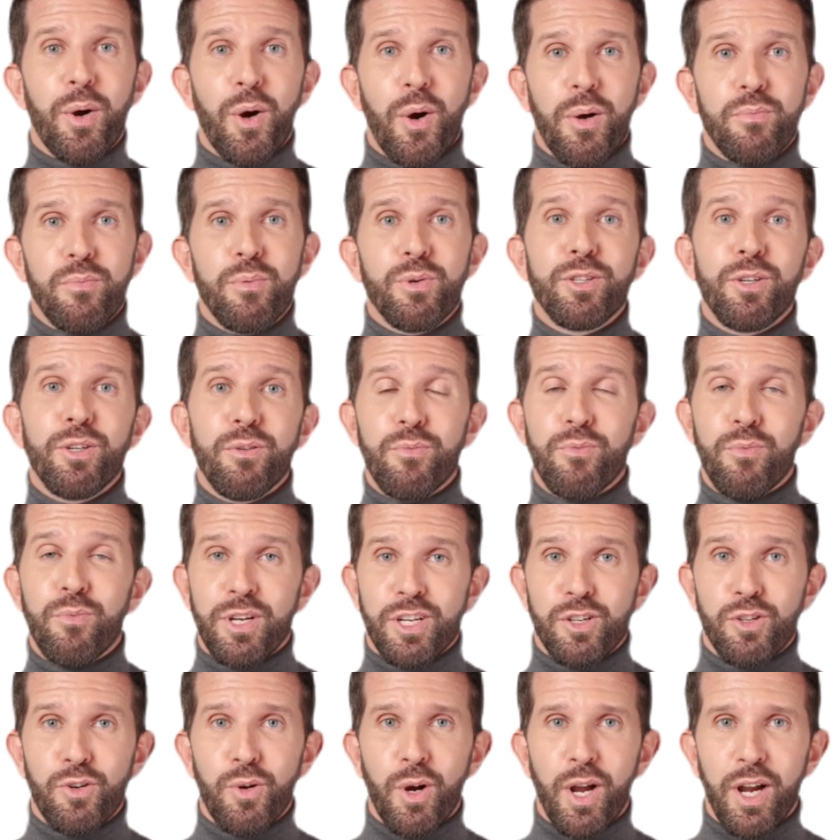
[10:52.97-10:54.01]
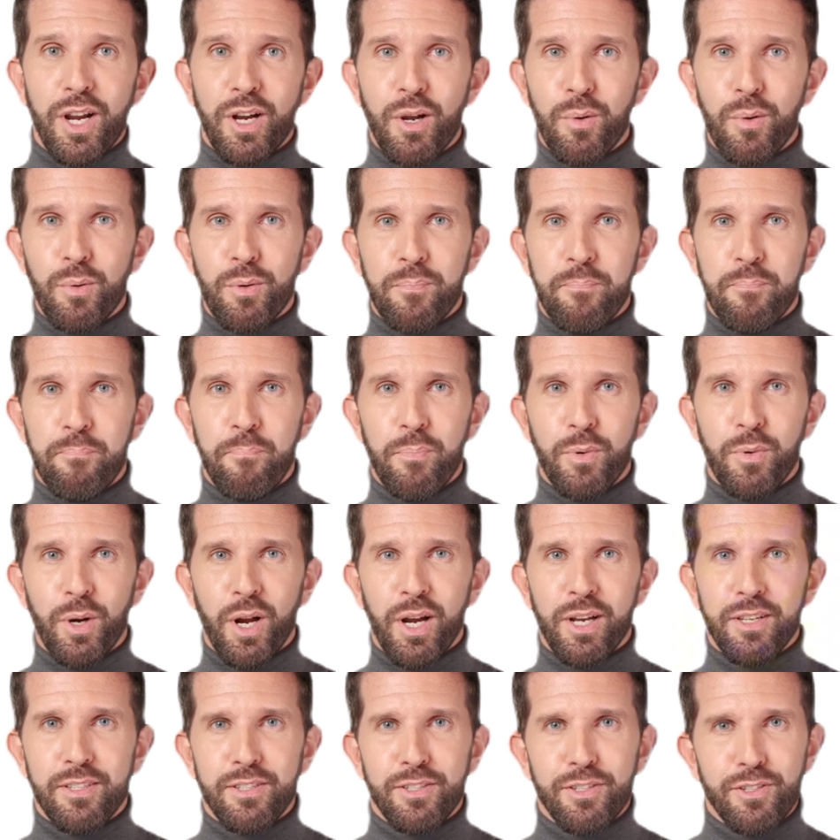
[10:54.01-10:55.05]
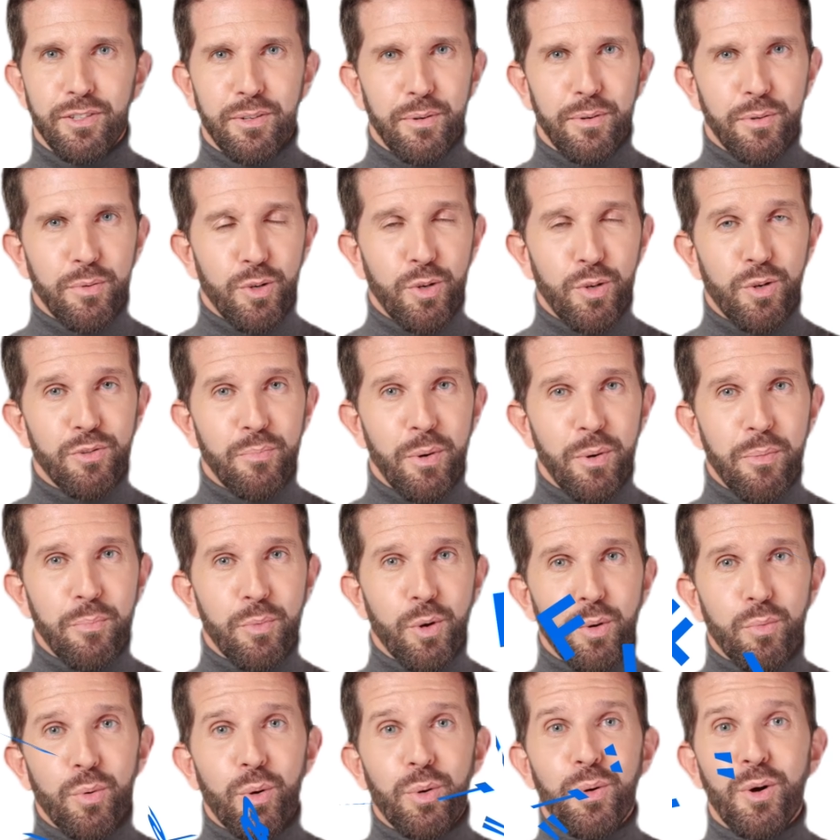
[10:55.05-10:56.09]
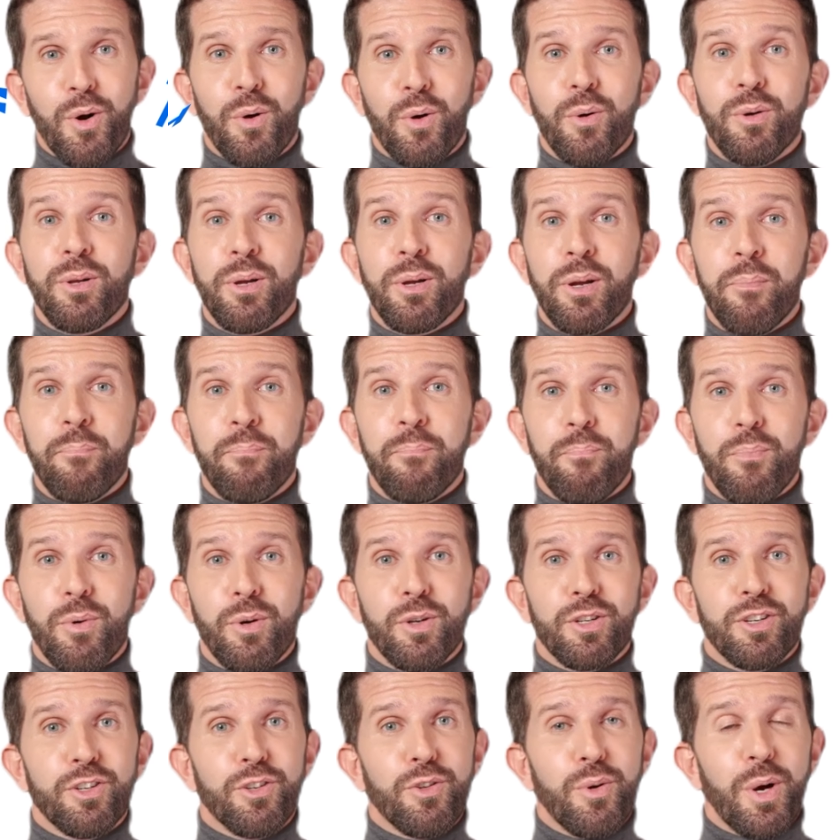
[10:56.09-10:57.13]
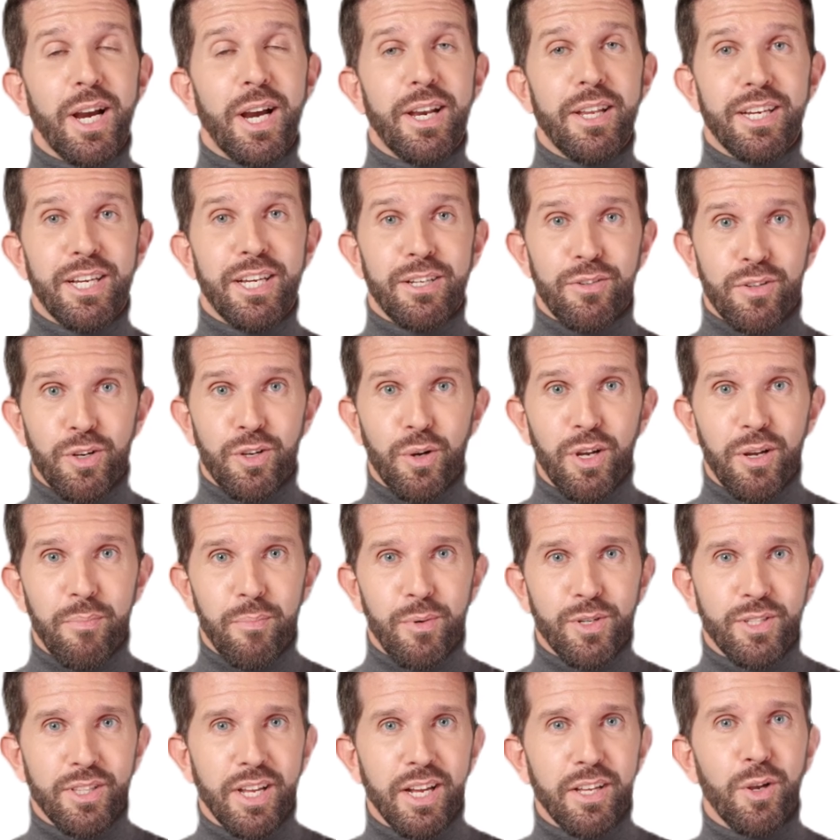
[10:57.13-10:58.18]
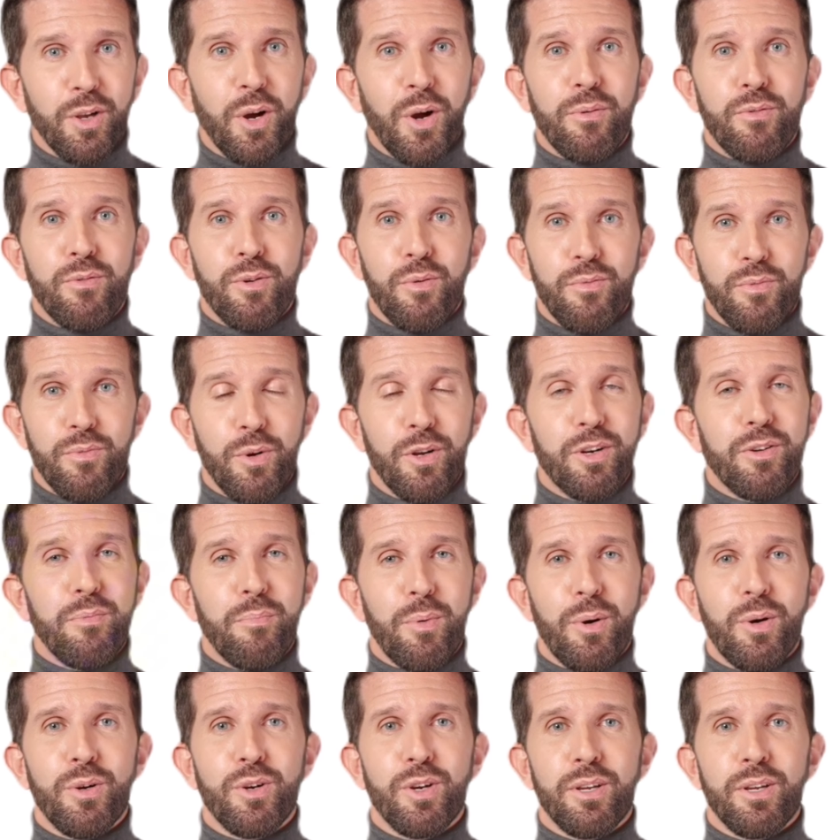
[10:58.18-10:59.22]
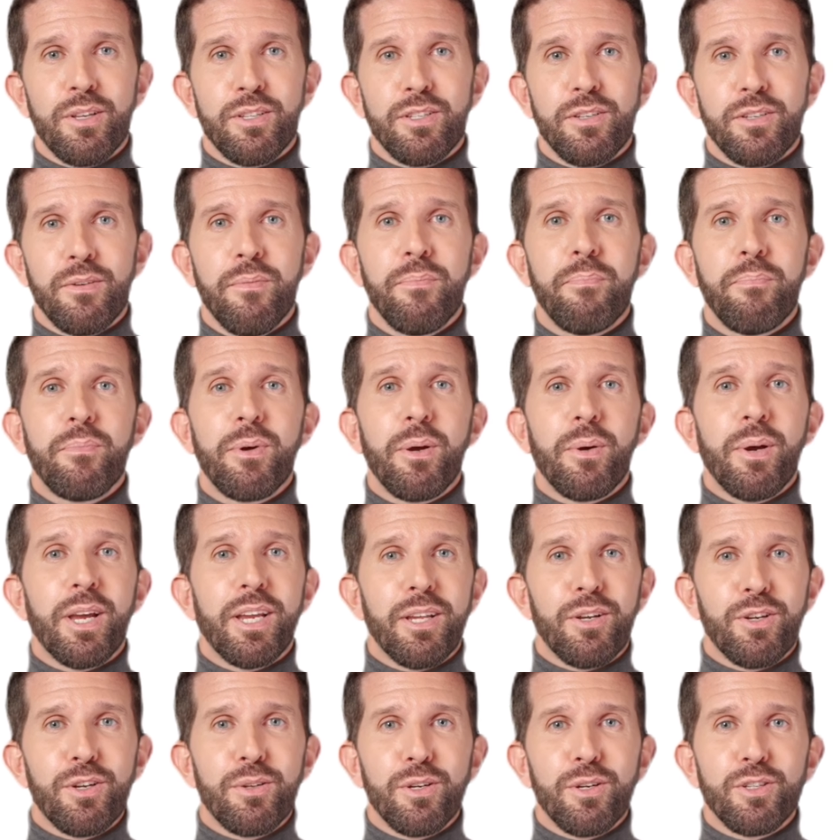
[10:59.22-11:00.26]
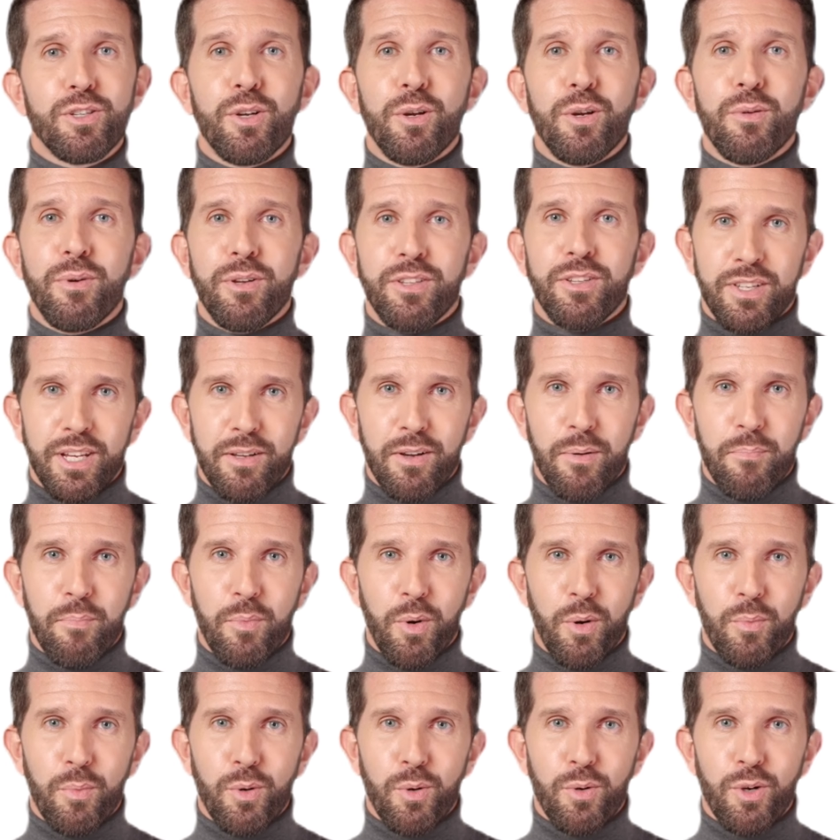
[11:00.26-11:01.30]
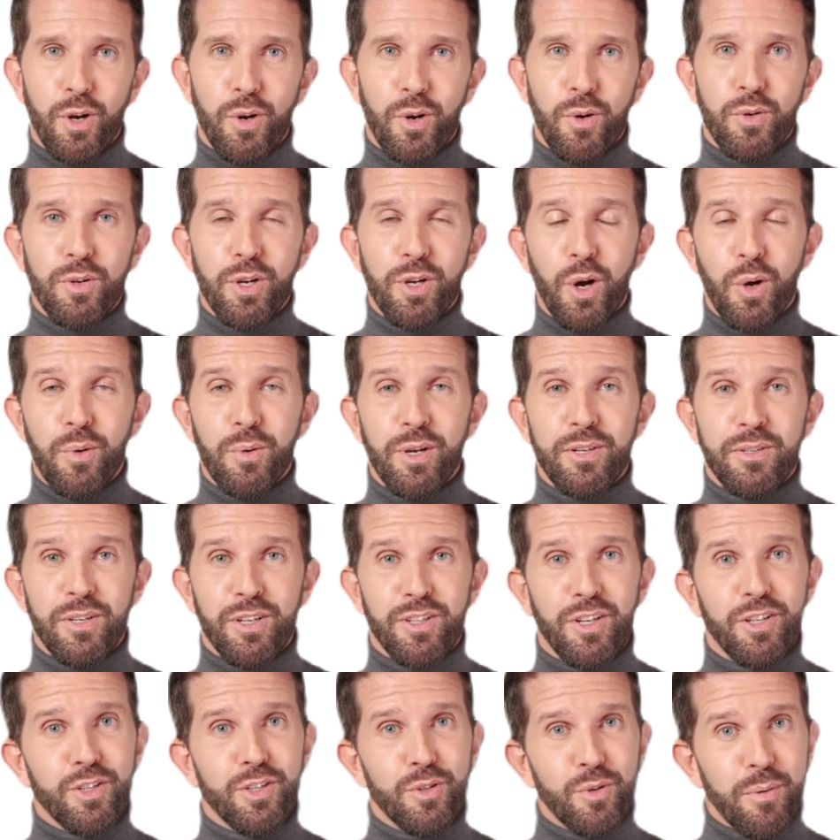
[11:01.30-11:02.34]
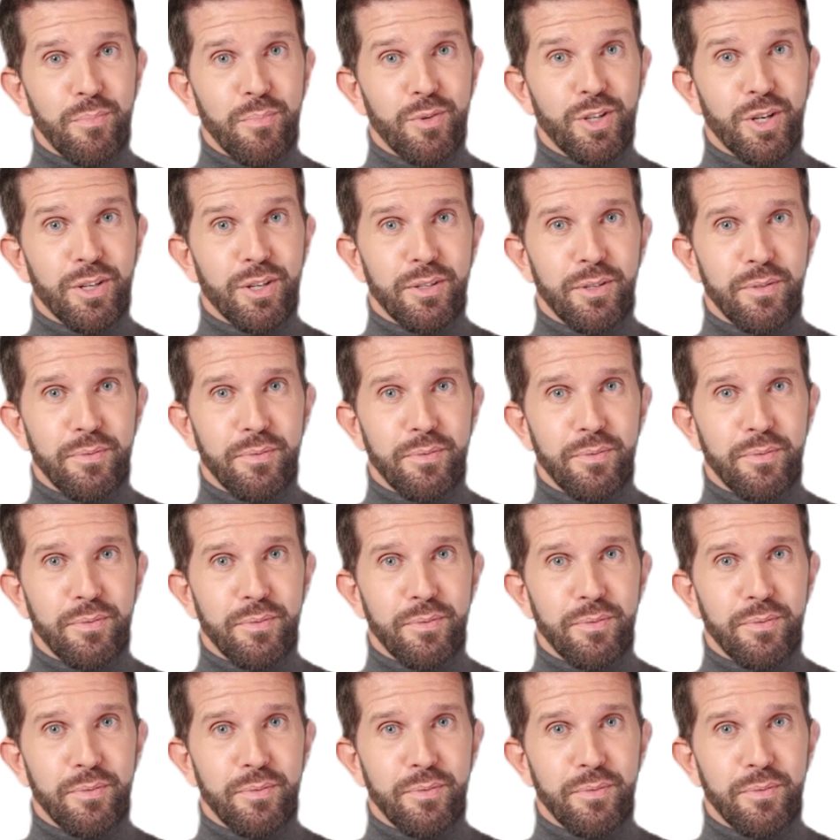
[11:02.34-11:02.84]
offers a free trial. Plus, use my promo code FIRSTTRY to get 30% off your first purchase. The link to the service and the promo code are in the description.